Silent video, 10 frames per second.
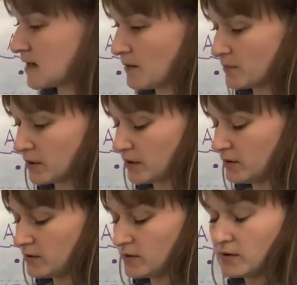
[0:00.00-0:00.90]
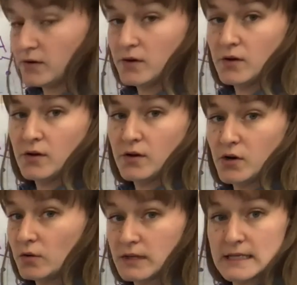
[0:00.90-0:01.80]
number,
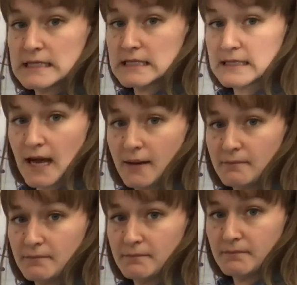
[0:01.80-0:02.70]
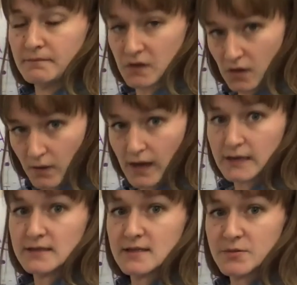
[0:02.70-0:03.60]
no need to stop. Go ahead
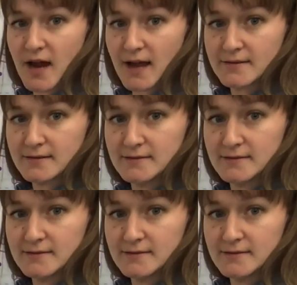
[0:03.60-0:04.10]
and subtract.